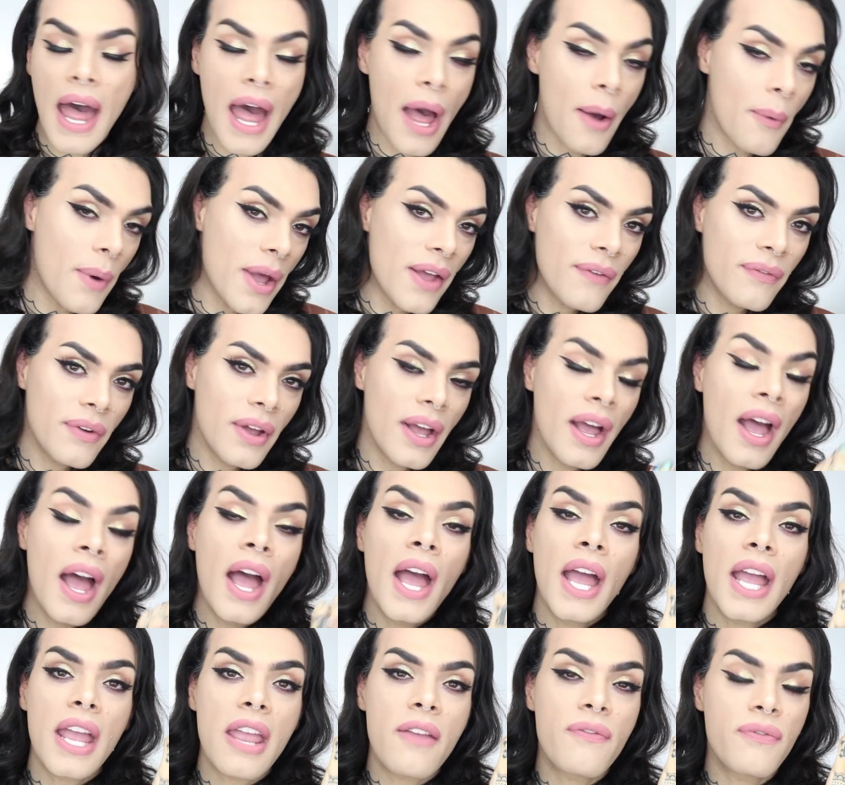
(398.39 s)
However,
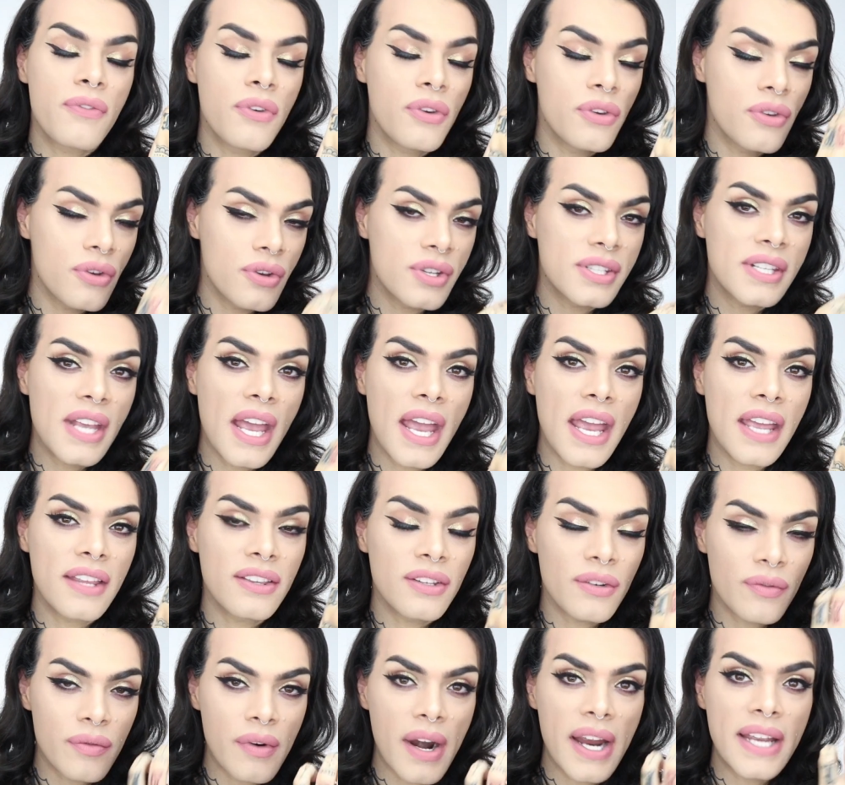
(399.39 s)
if you use it
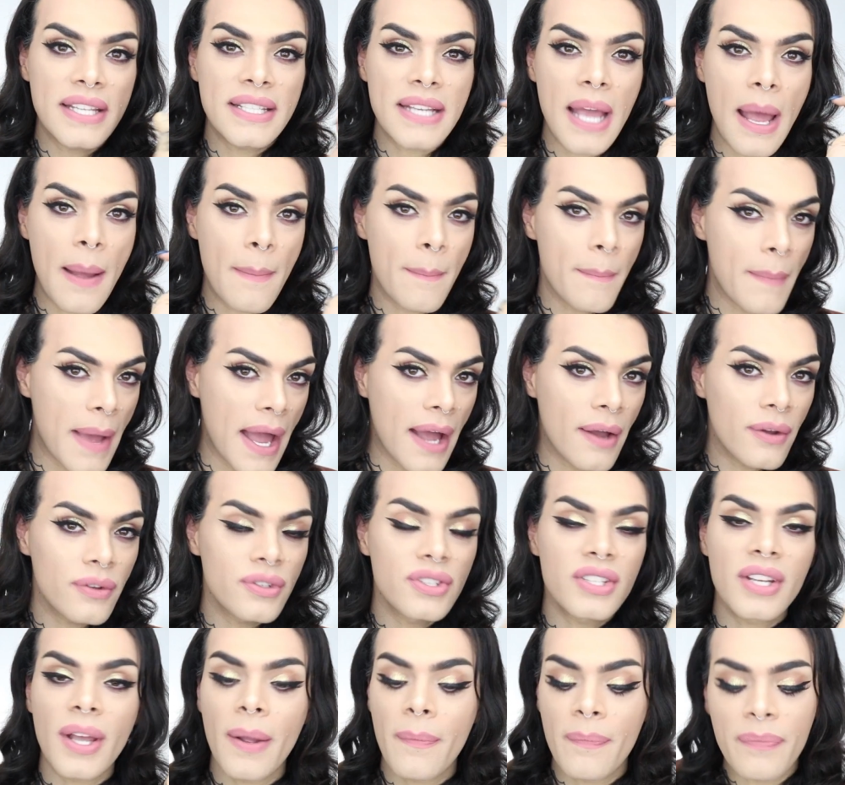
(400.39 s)
in the right
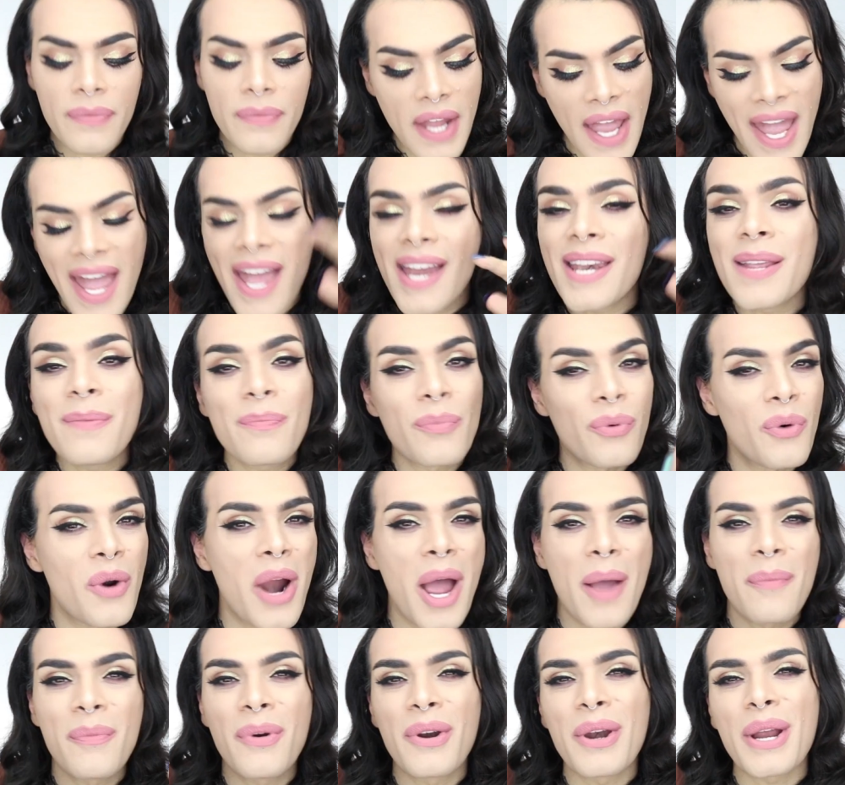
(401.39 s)
amount, any
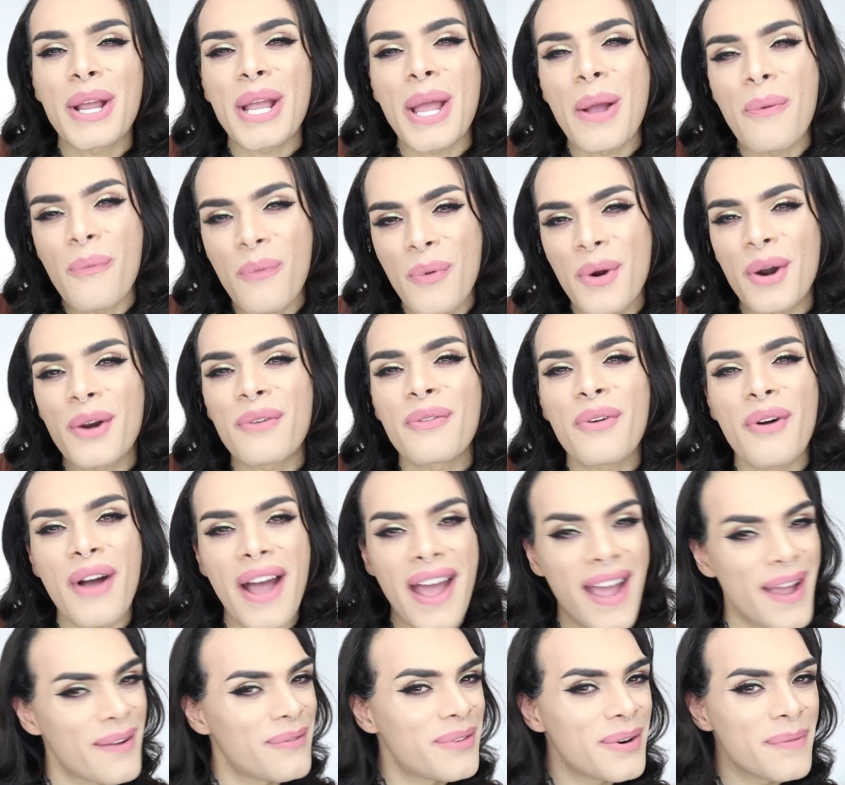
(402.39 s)
primer can work for
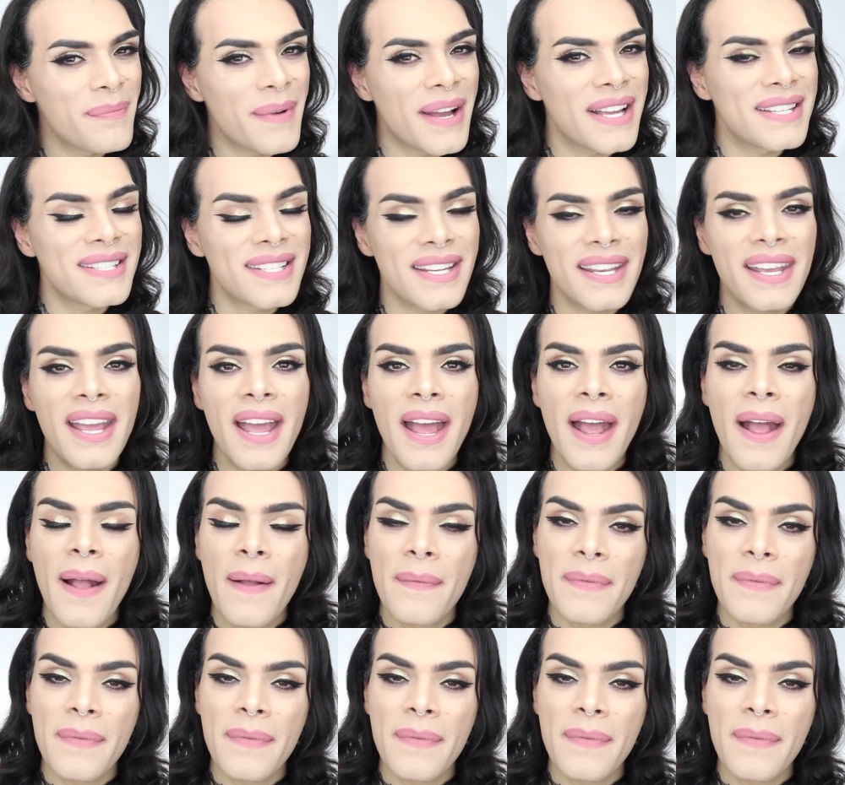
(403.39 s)
everybody.